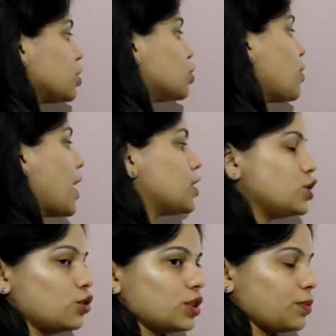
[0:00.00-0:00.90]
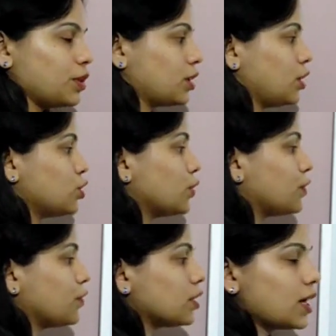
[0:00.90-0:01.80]
ratio and genotypic ratio,
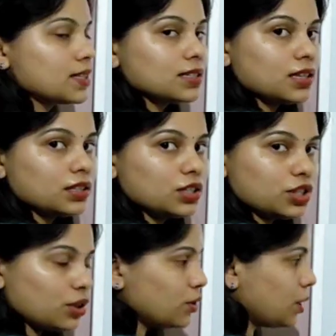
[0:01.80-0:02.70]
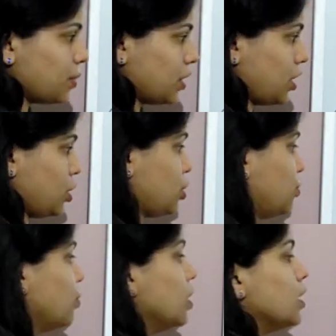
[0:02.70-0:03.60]
if we will consider the genotypic
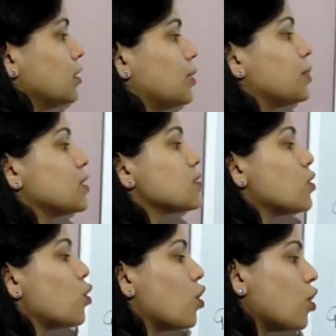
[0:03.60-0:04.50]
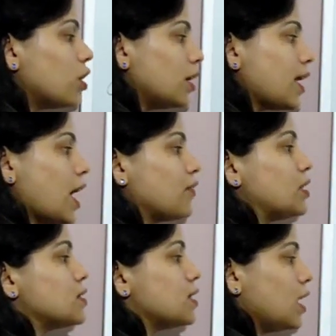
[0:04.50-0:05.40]
ratio, then because all are
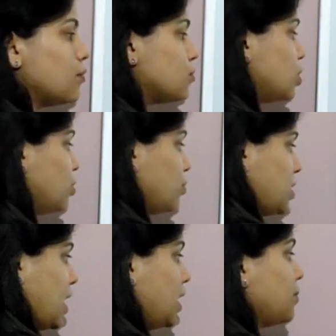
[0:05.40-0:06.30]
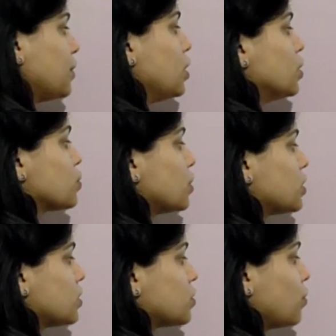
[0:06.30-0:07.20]
having same genotype, so
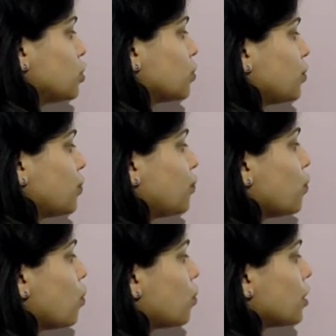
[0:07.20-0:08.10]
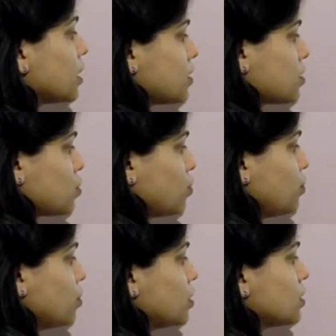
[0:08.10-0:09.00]
it is going to be
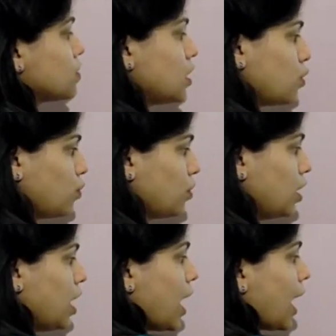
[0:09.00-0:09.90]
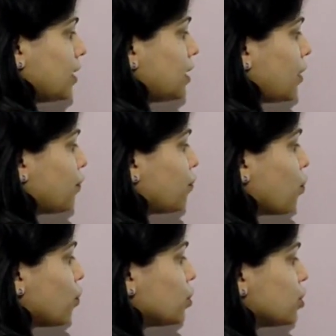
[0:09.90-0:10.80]
4:0, and that
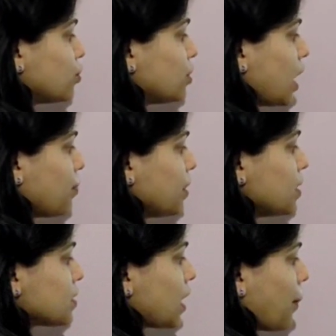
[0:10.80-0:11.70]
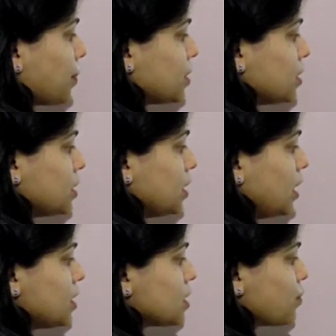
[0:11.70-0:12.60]
4 genotype is capital T
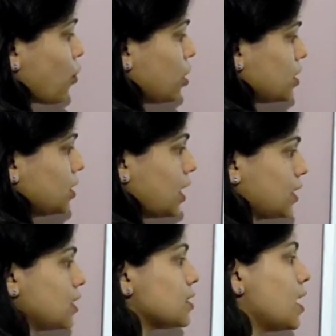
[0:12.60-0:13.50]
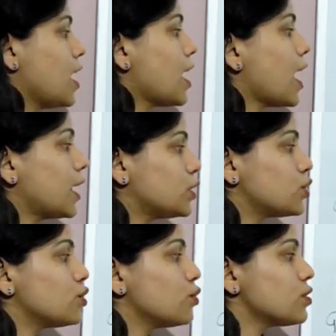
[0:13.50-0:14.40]
and small t, that is
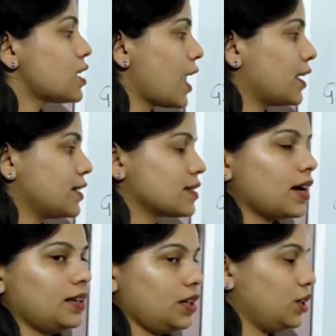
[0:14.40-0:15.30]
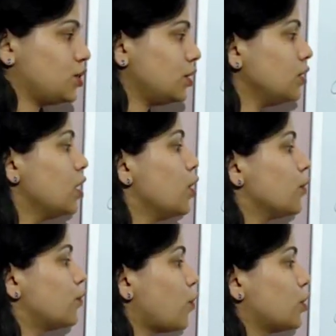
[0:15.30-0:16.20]
heterozygous condition
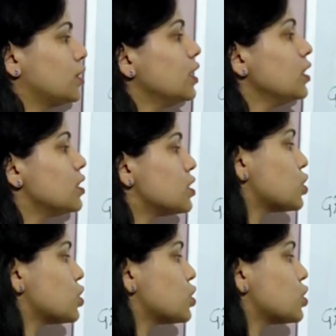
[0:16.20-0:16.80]
for the